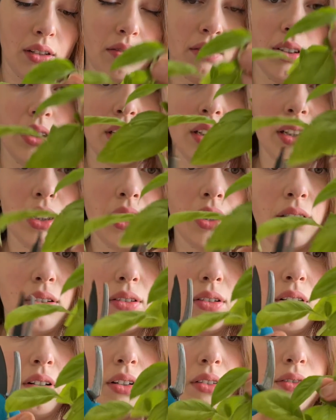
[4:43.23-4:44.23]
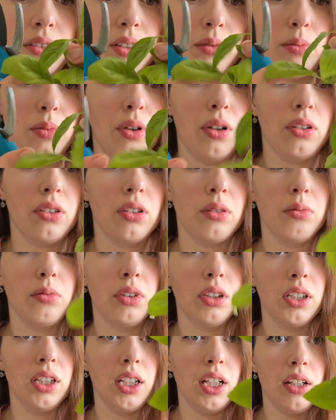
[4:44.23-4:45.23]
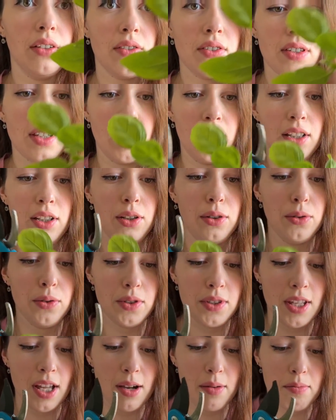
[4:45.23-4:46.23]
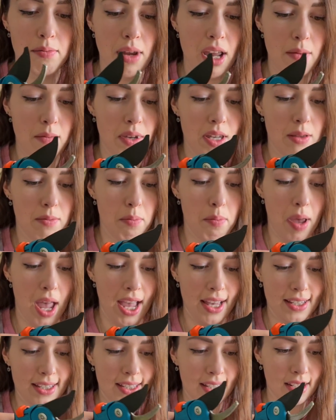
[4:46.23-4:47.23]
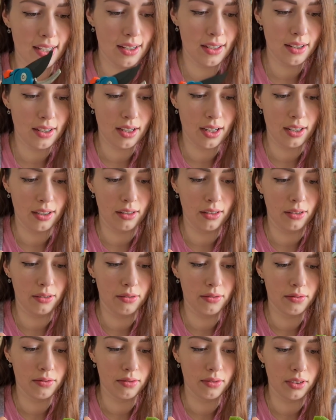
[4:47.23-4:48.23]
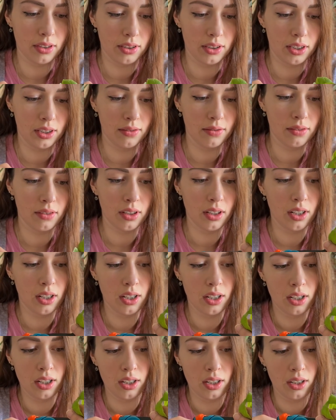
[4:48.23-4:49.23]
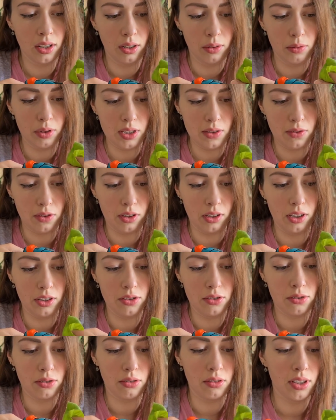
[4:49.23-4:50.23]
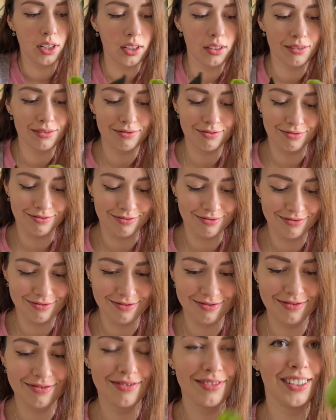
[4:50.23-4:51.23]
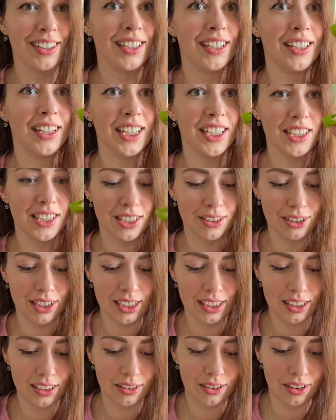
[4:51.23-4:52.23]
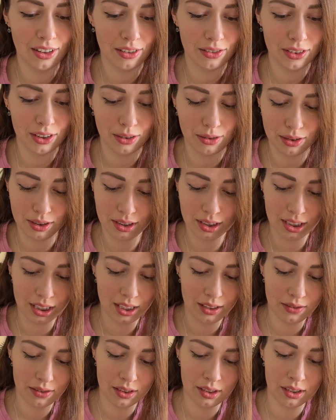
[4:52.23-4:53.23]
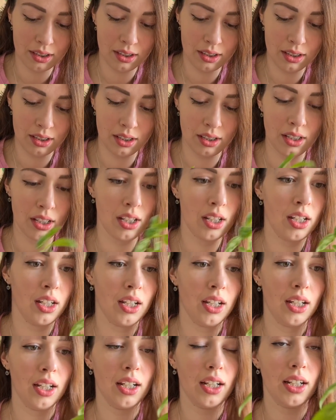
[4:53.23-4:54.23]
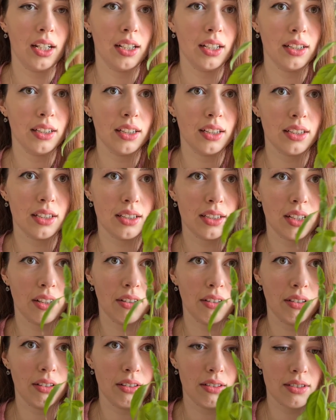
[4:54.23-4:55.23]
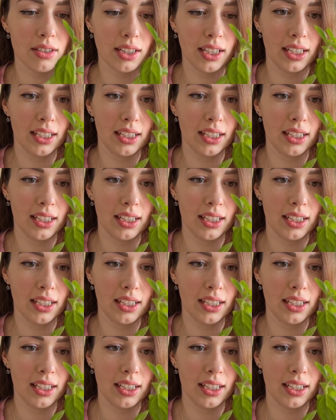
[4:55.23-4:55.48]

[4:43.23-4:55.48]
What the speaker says: I want to cut off the bottom leaves and use them maybe in pasta. I don't know, we'll see what's for lunch today. So cutting off those leaves, and this is how it looks.